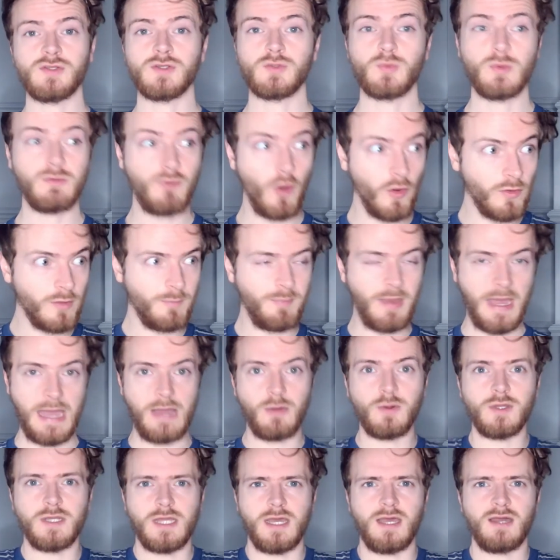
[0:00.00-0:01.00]
We've got the
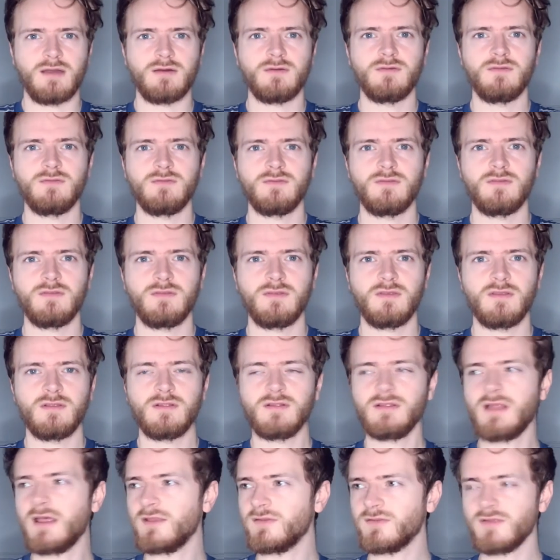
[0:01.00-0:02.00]
power now.
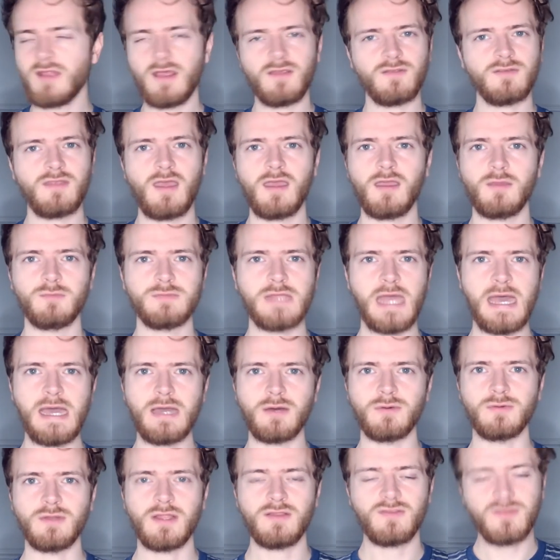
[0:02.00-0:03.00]
Let's take them
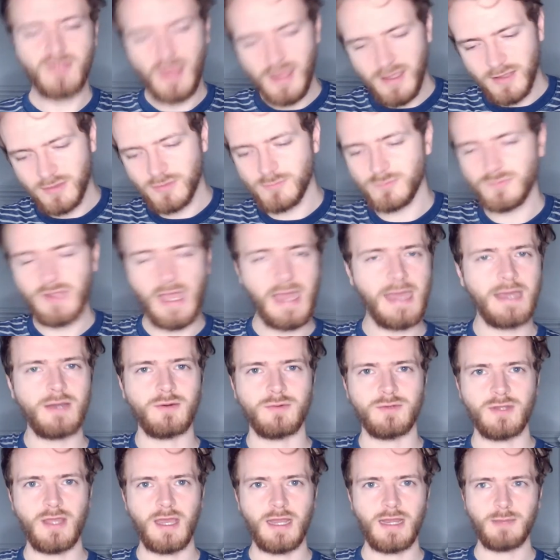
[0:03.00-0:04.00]
down.
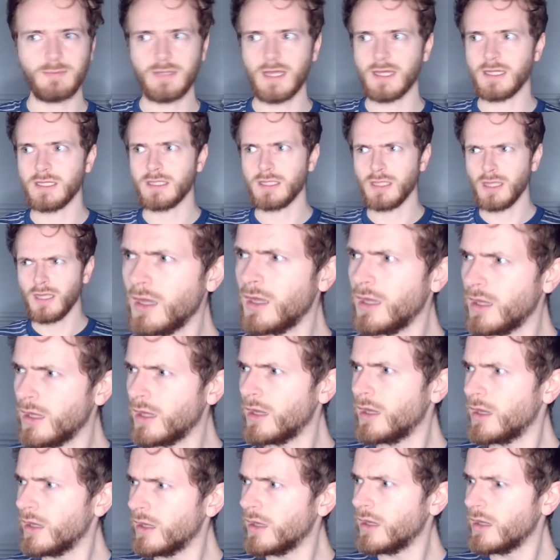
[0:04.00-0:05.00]
And I'm like,
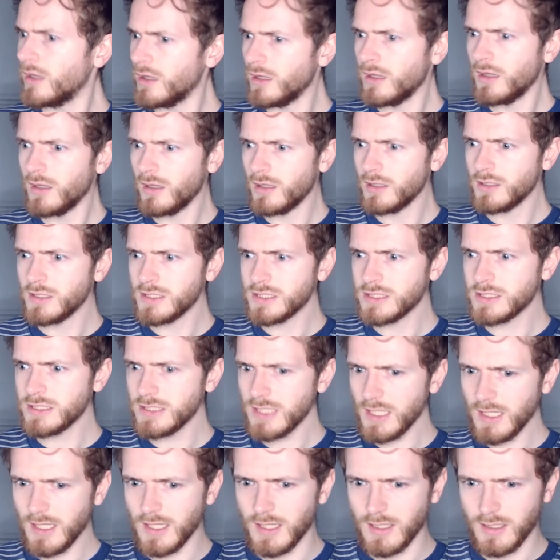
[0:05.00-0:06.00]

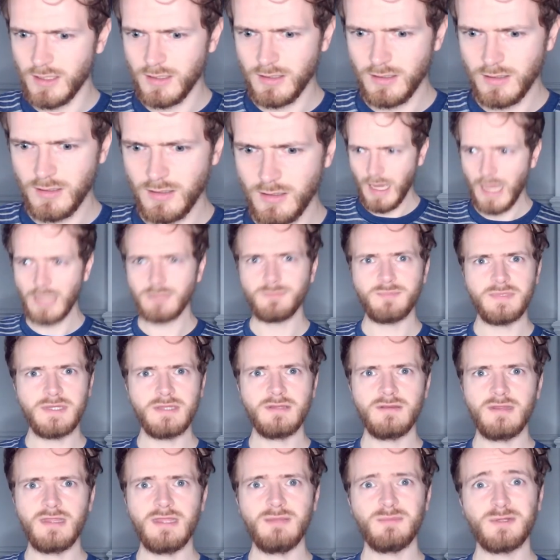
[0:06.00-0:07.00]
shit, I'd be
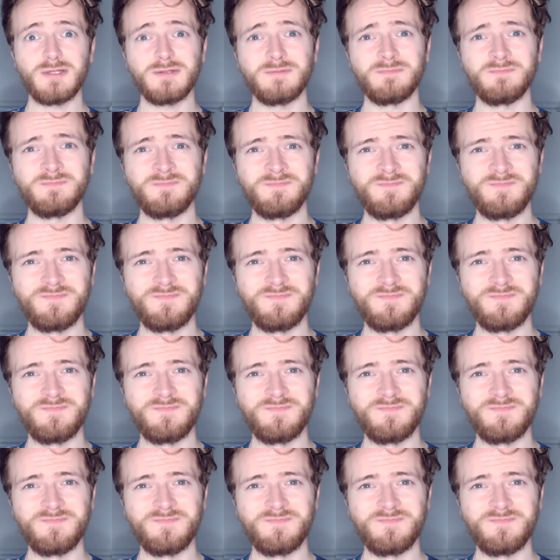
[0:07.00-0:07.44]
a demon.